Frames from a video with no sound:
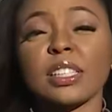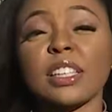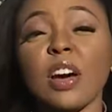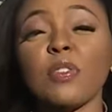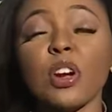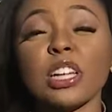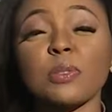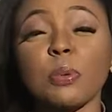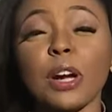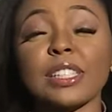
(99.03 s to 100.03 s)
Several
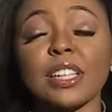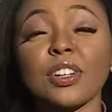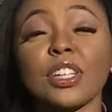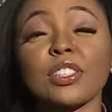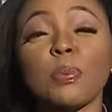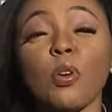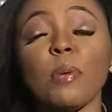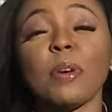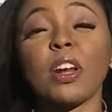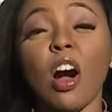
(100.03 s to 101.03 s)
expressed their
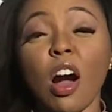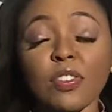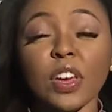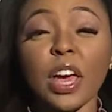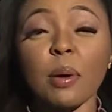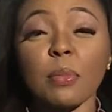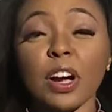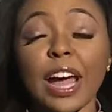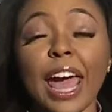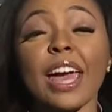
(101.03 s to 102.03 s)
disappointment off
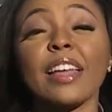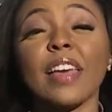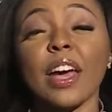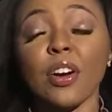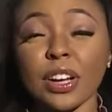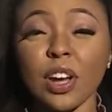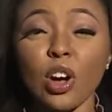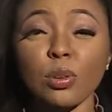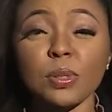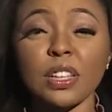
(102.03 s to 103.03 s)
camera, and they are in
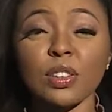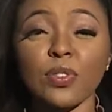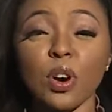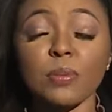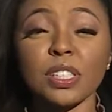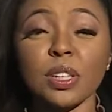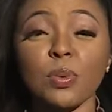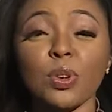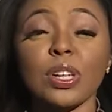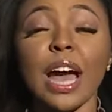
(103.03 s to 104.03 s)
hopes that the
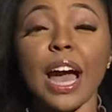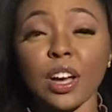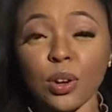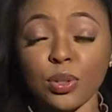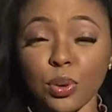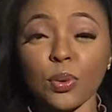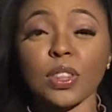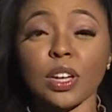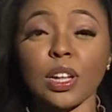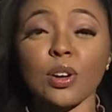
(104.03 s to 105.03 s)
pharmacy will not go through
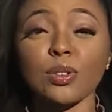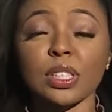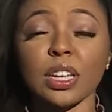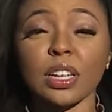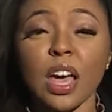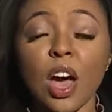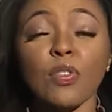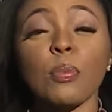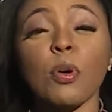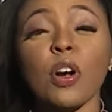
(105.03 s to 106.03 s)
with the closing.
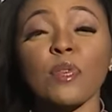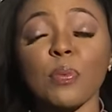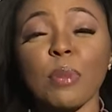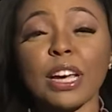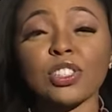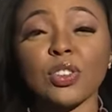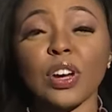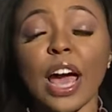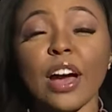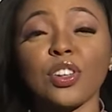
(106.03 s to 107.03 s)
For more information
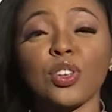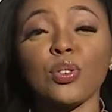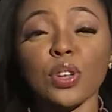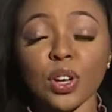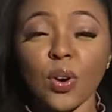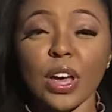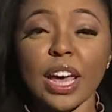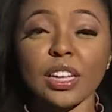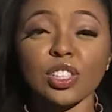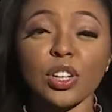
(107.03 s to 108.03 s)
on how you could go
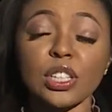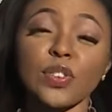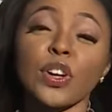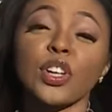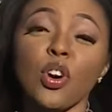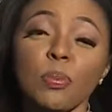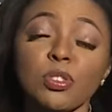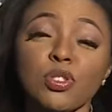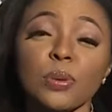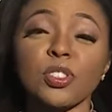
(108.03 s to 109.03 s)
ahead and transfer your
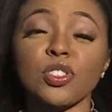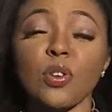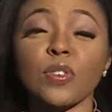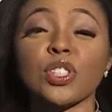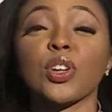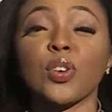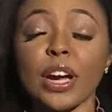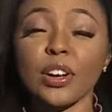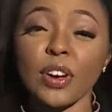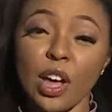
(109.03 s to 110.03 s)
prescriptions over to
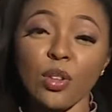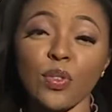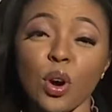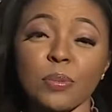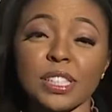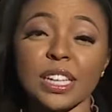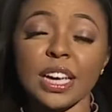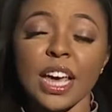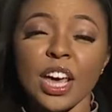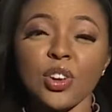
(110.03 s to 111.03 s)
Greater Health
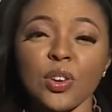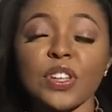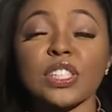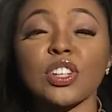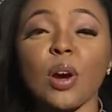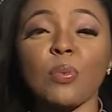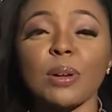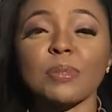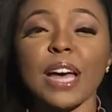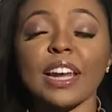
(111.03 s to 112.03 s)
Pharmacy, you can visit our
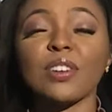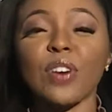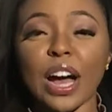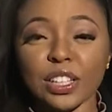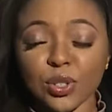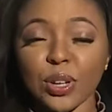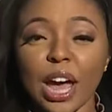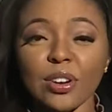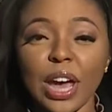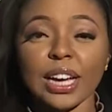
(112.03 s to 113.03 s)
website at
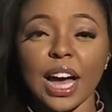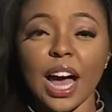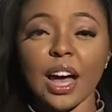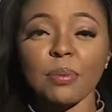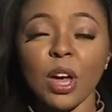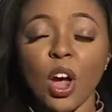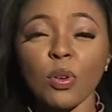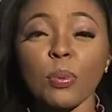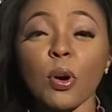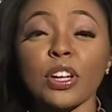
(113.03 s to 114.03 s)
fox2now.com.
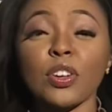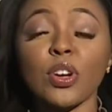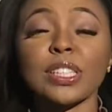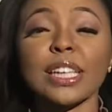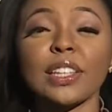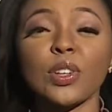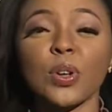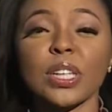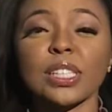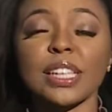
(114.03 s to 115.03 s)
Reporting in North St.
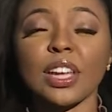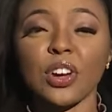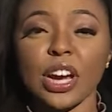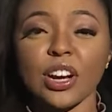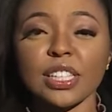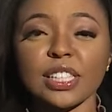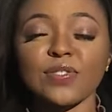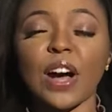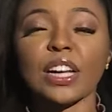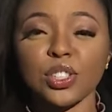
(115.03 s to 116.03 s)
Louis, Taylor
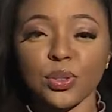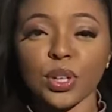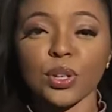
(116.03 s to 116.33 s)
Harris, Fox 2